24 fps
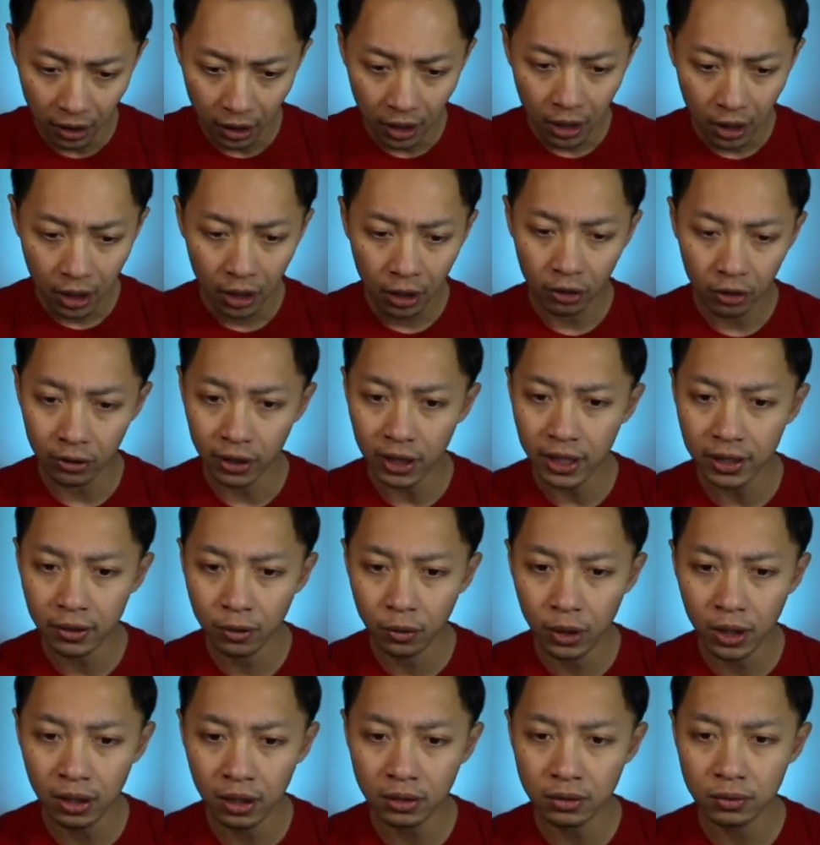All right,
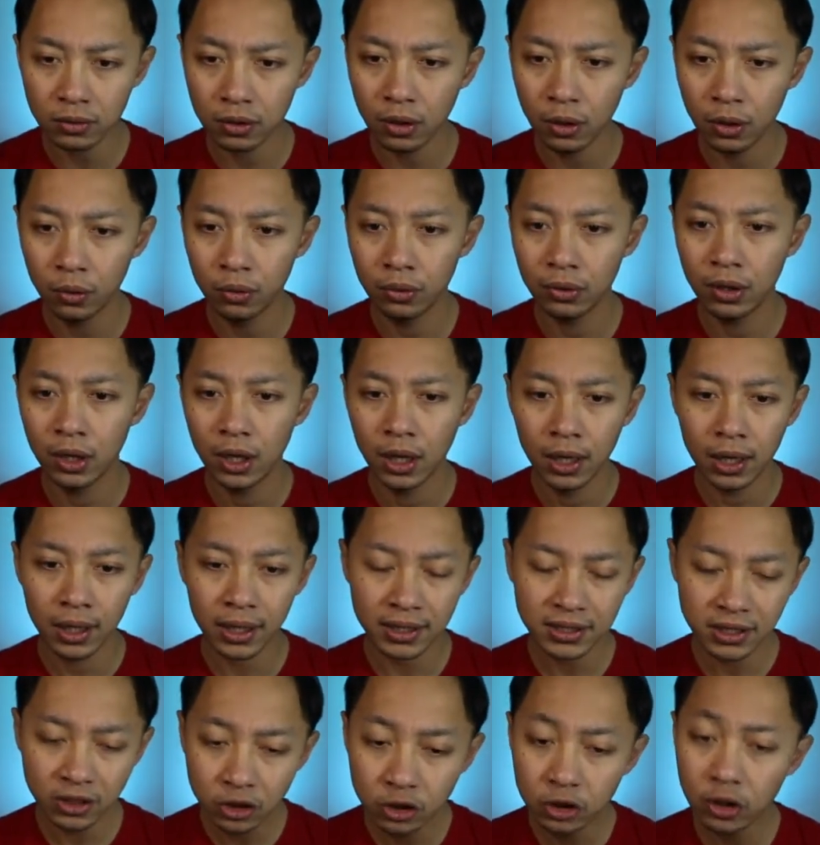well,
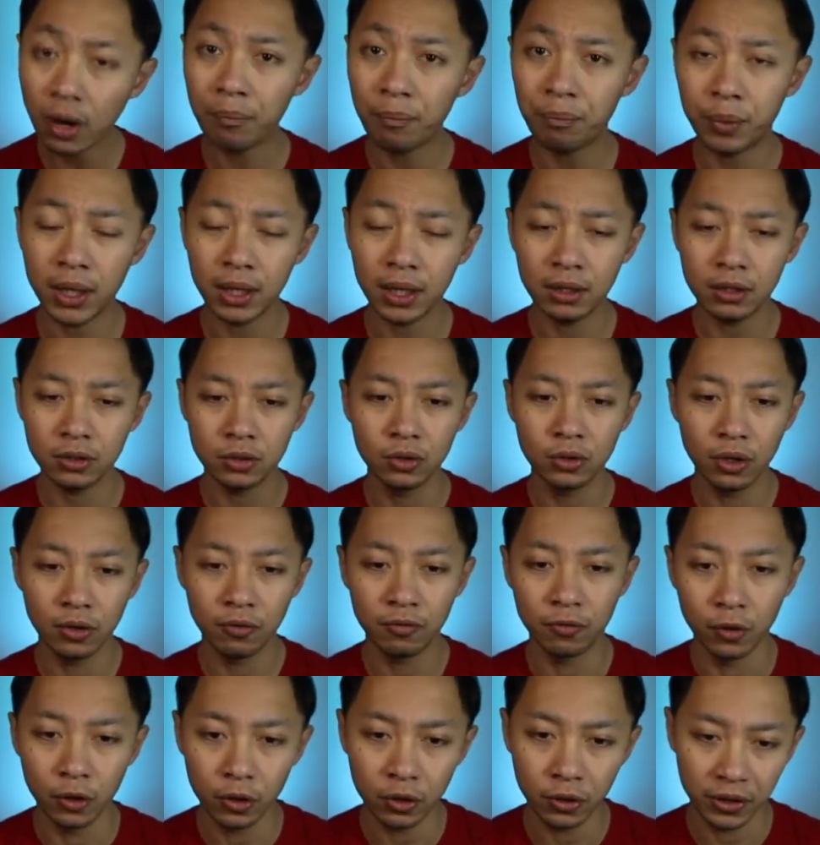let's jump into the
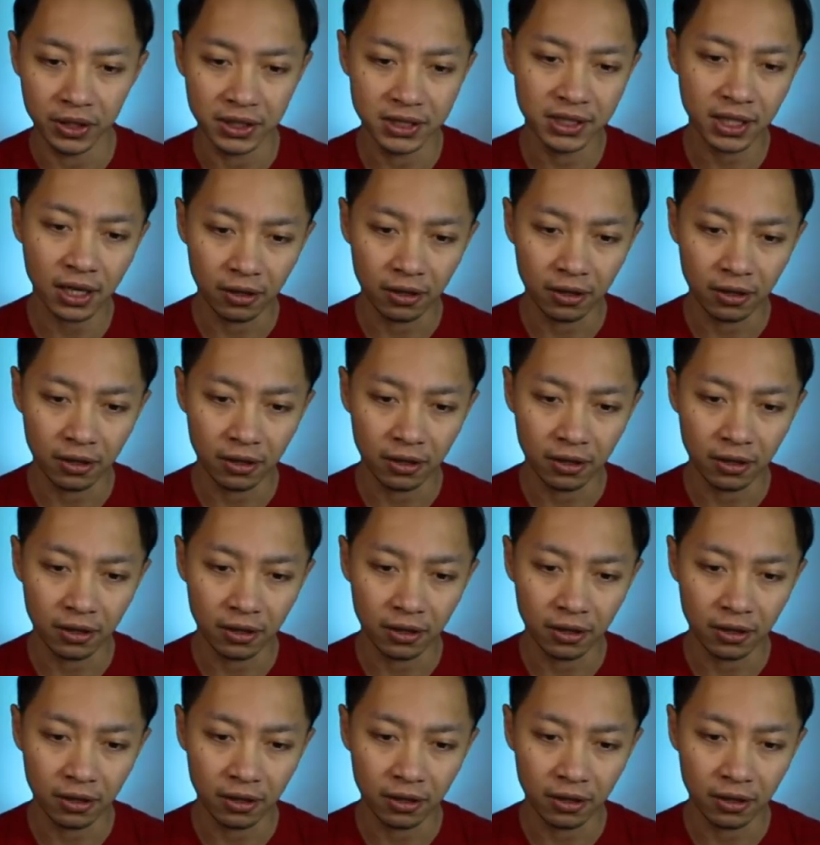photo itself.